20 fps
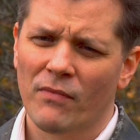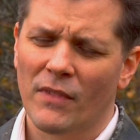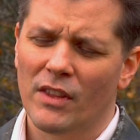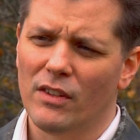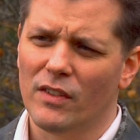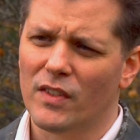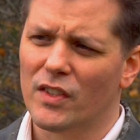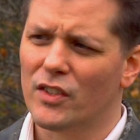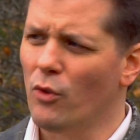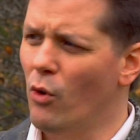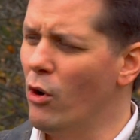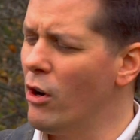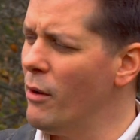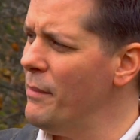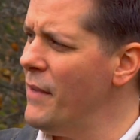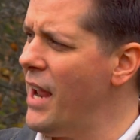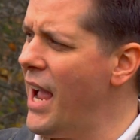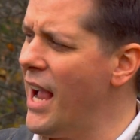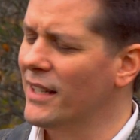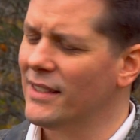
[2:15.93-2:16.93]
the
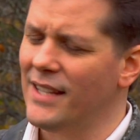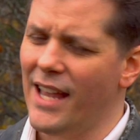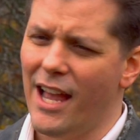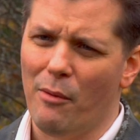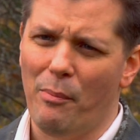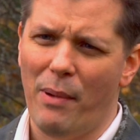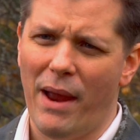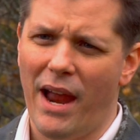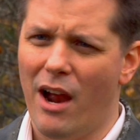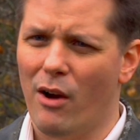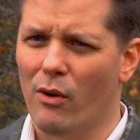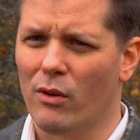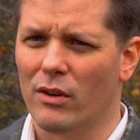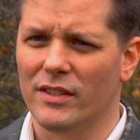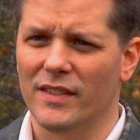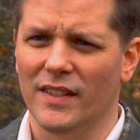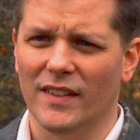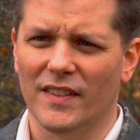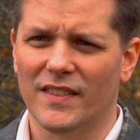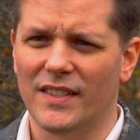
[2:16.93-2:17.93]
storm knocked out power
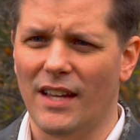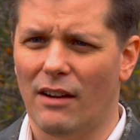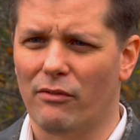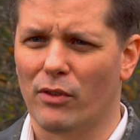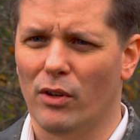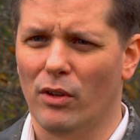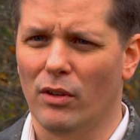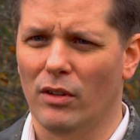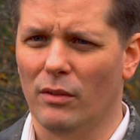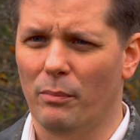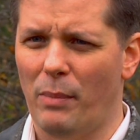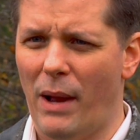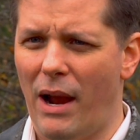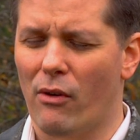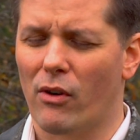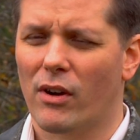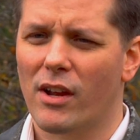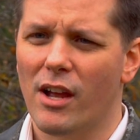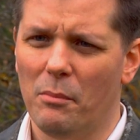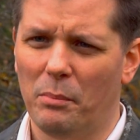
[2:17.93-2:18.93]
to several
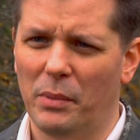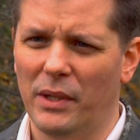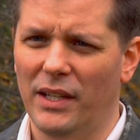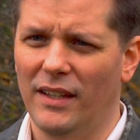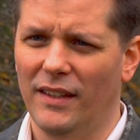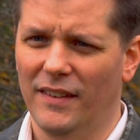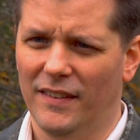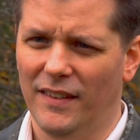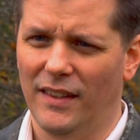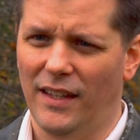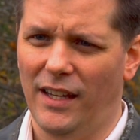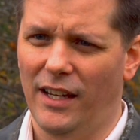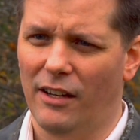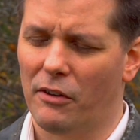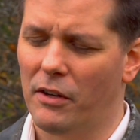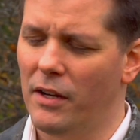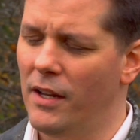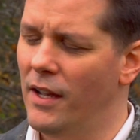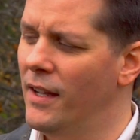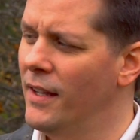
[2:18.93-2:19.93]
power companies in the
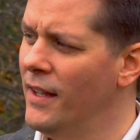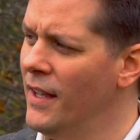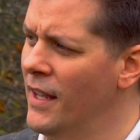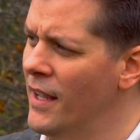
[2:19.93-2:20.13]
area.